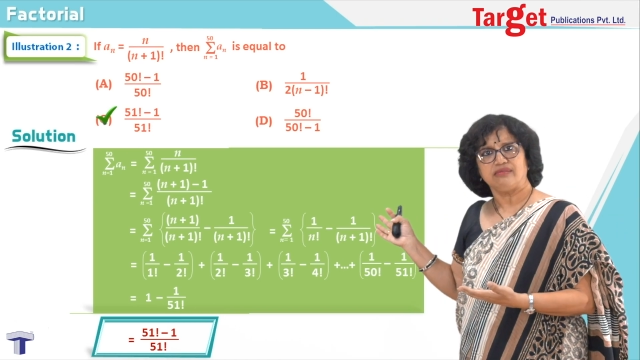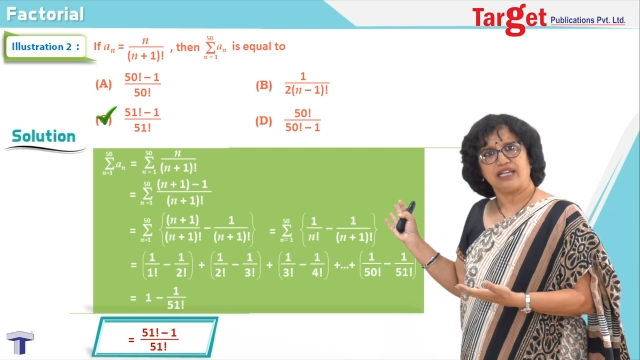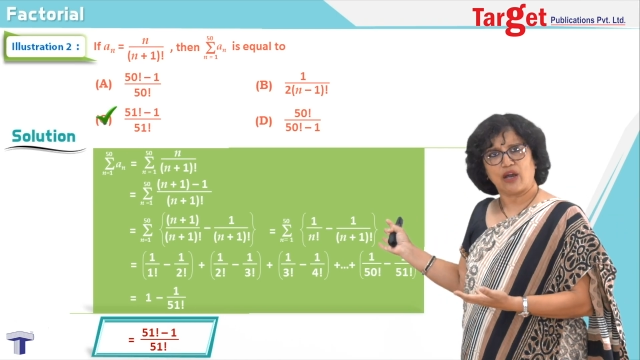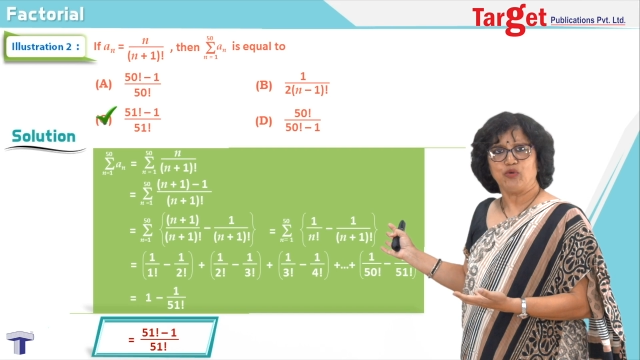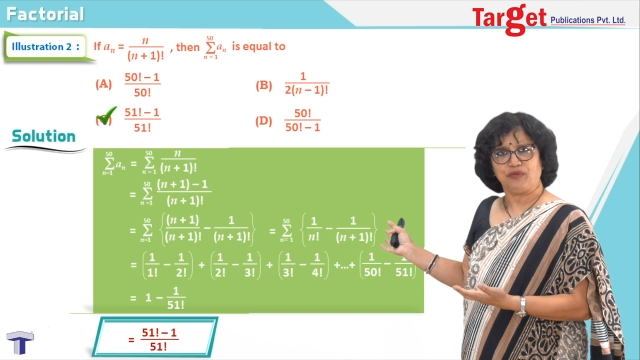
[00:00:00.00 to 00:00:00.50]

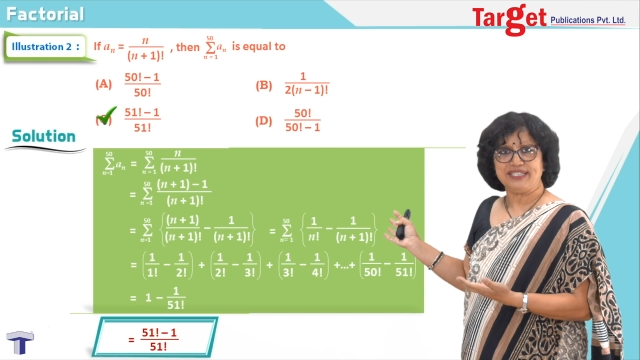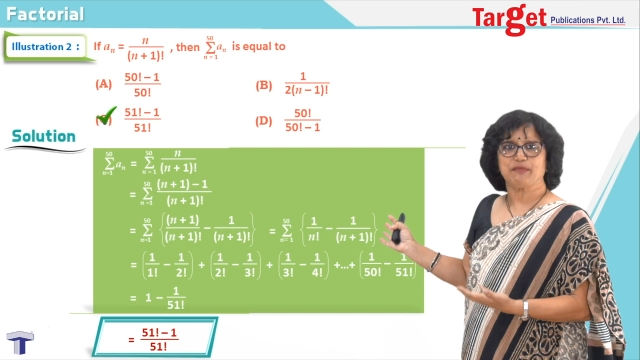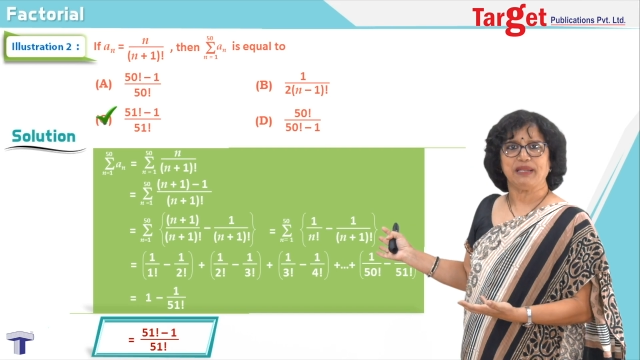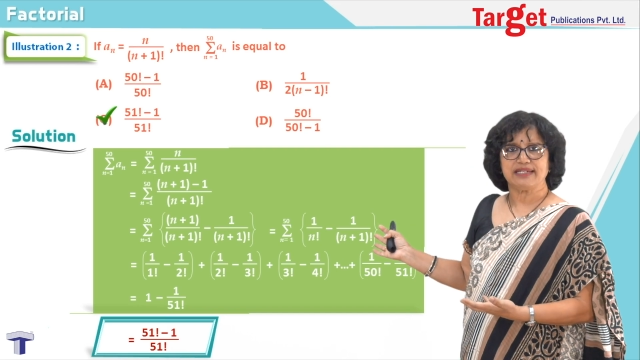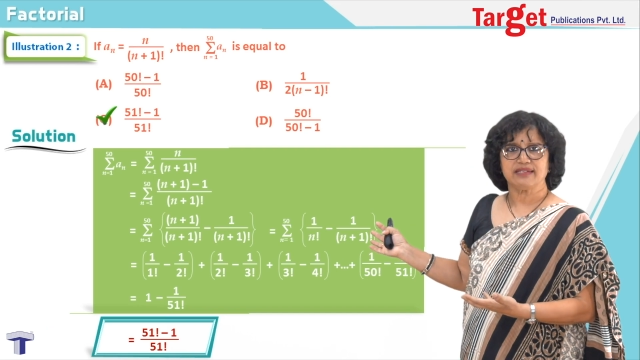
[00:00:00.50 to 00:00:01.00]
that how do we
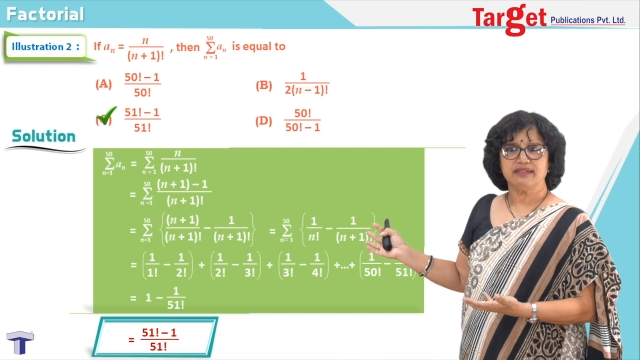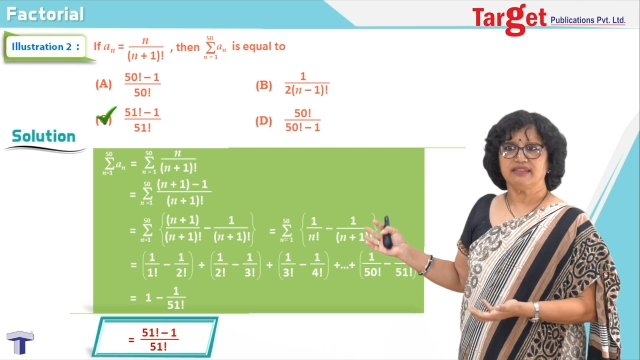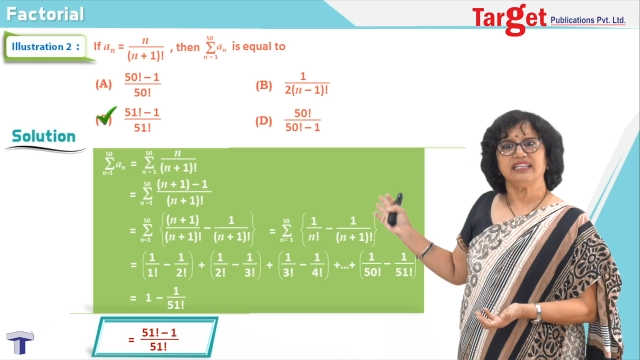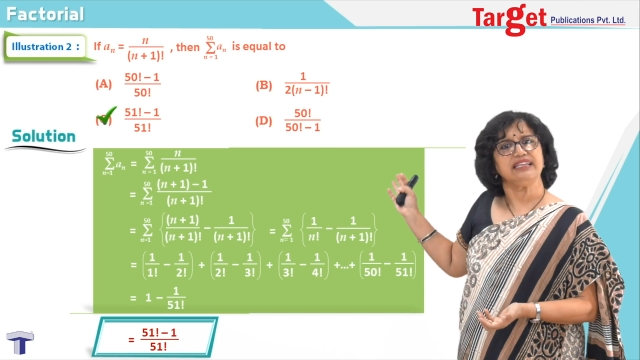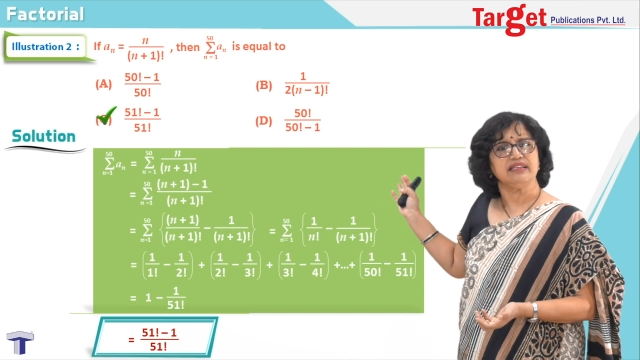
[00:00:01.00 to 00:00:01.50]
split,
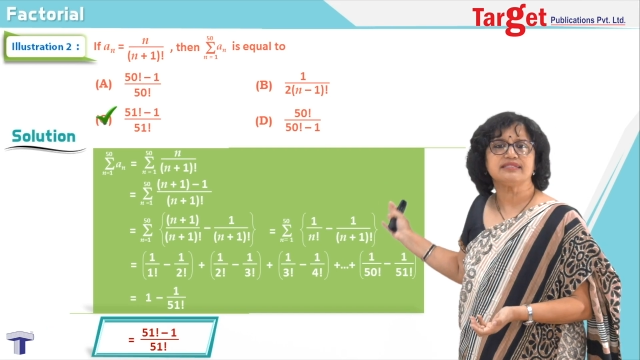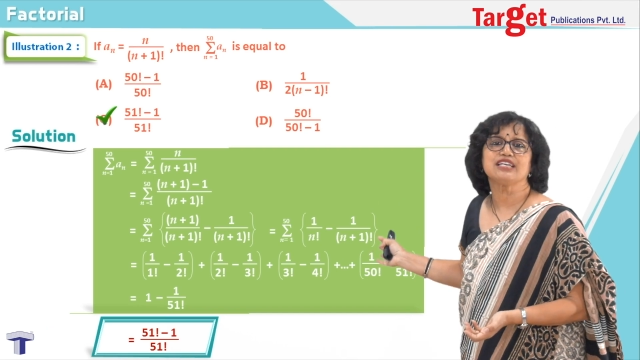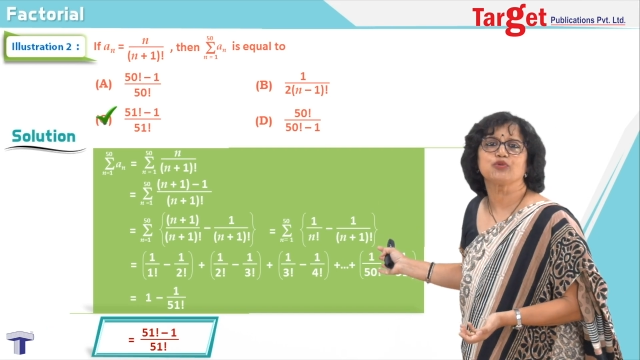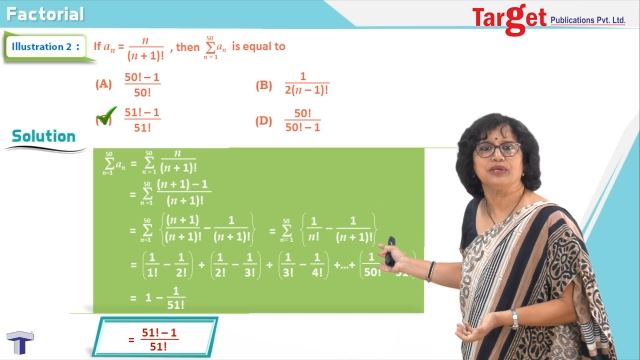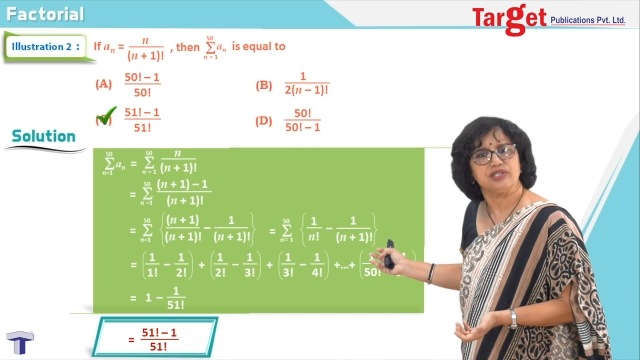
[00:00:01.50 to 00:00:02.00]
then
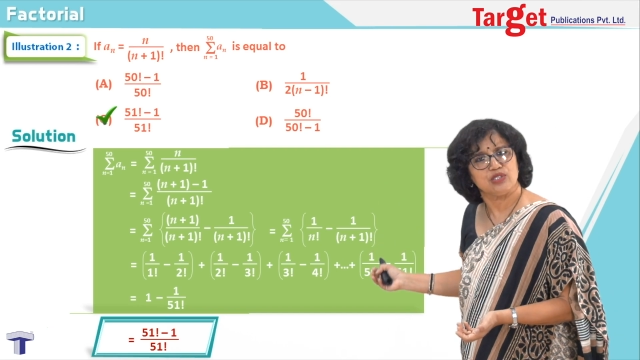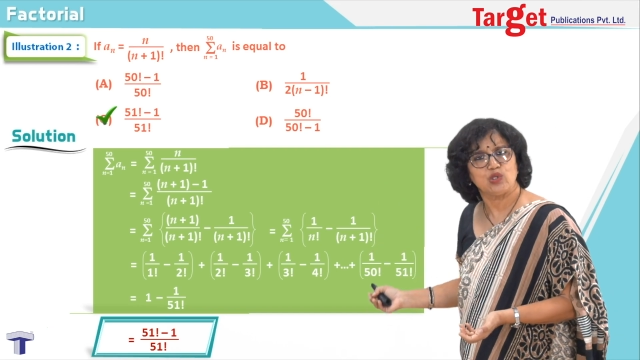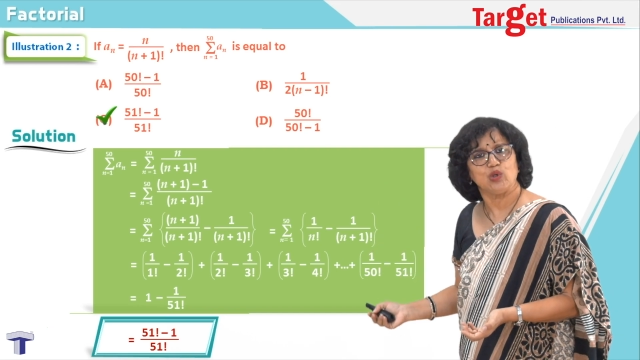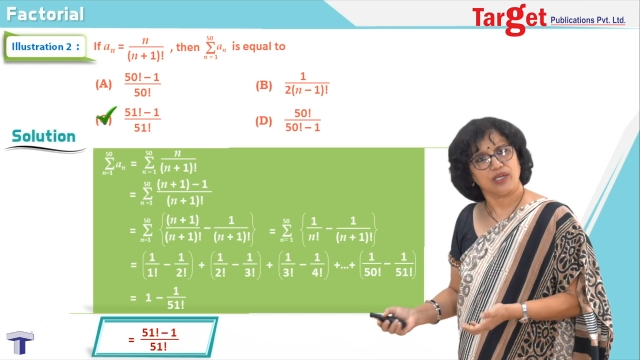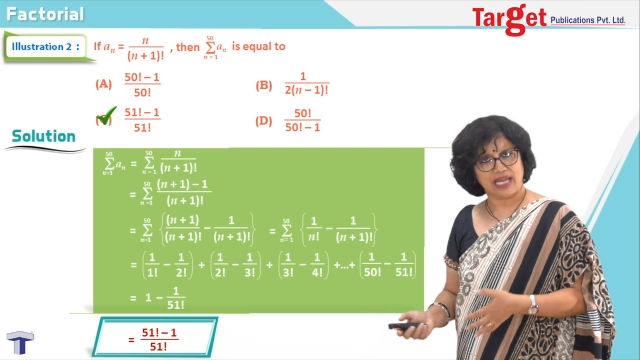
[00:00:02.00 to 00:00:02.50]
such questions
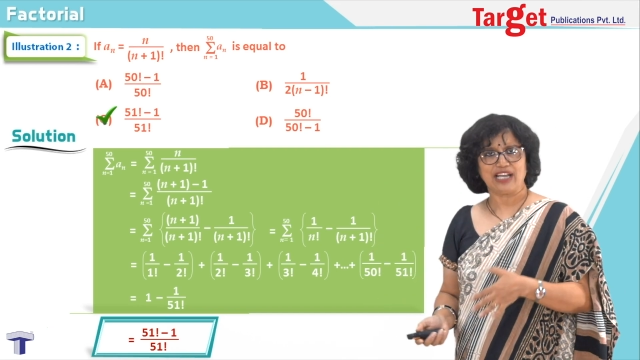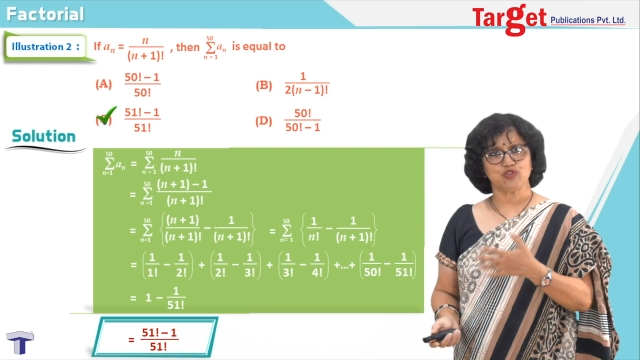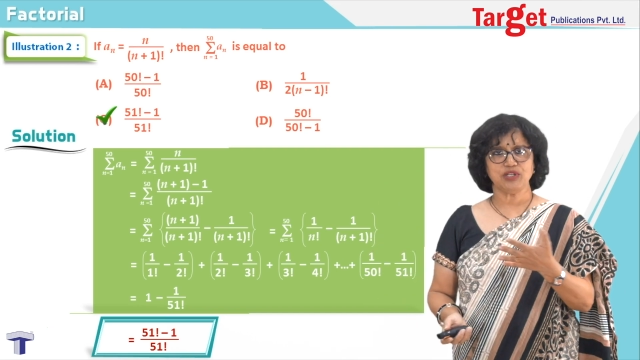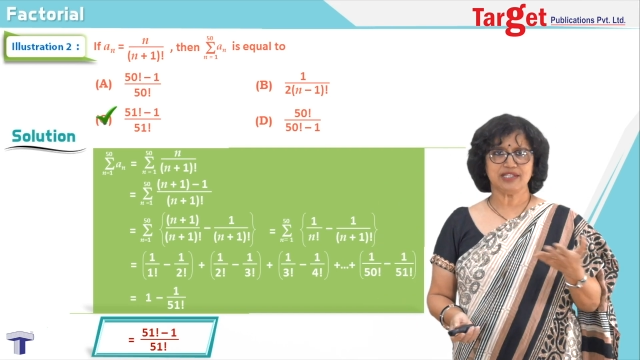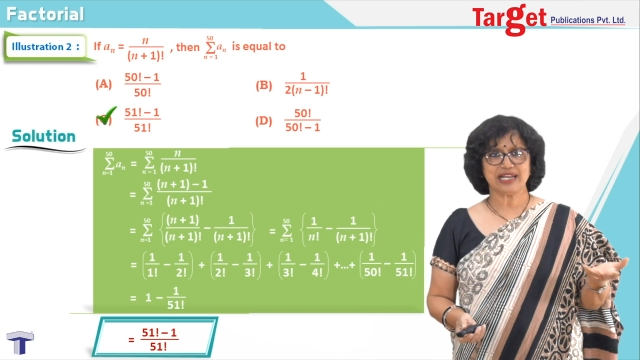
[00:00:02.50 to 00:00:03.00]
look
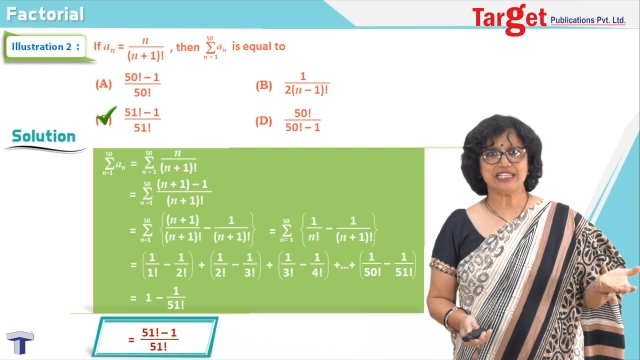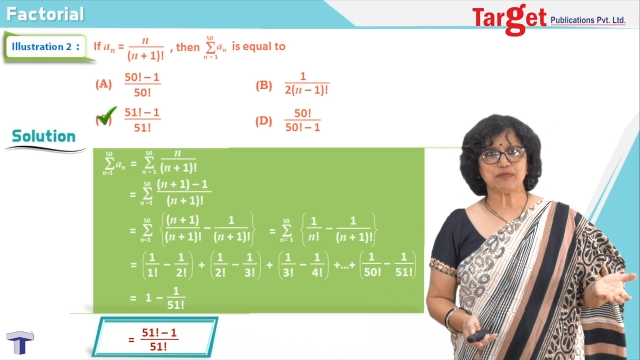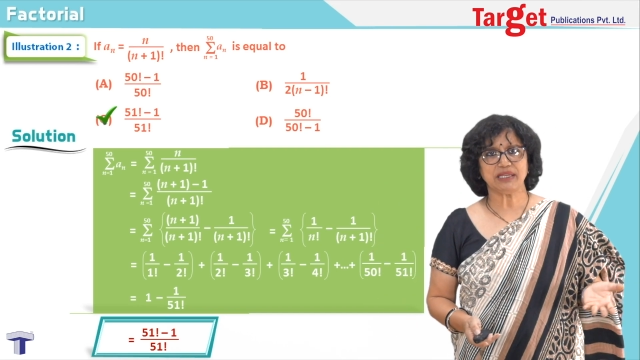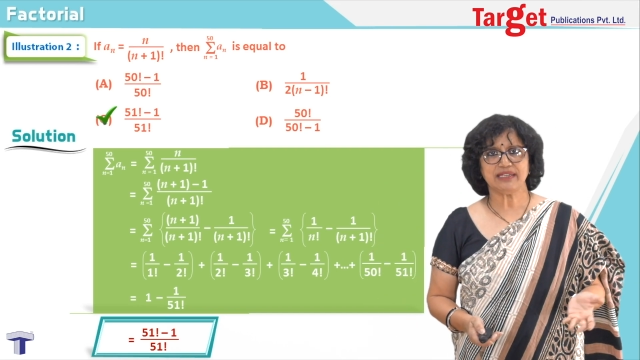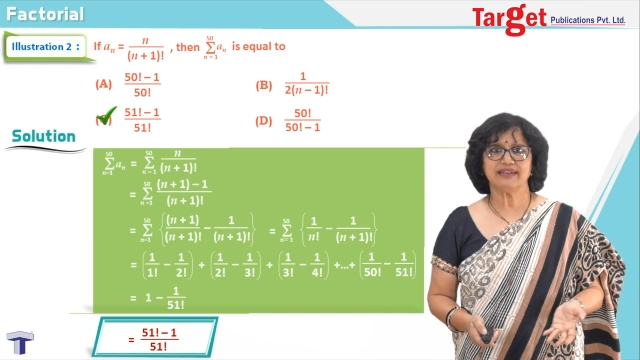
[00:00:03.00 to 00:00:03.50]
actually child's
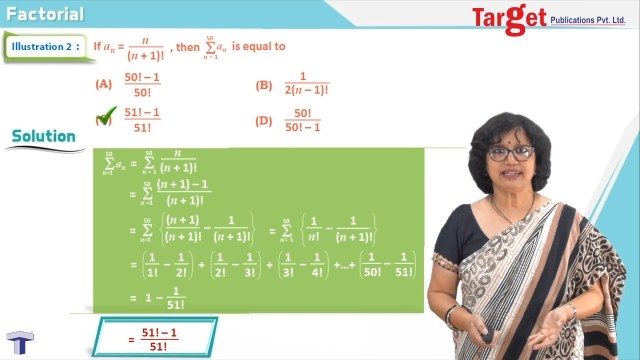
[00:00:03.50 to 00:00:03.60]
play,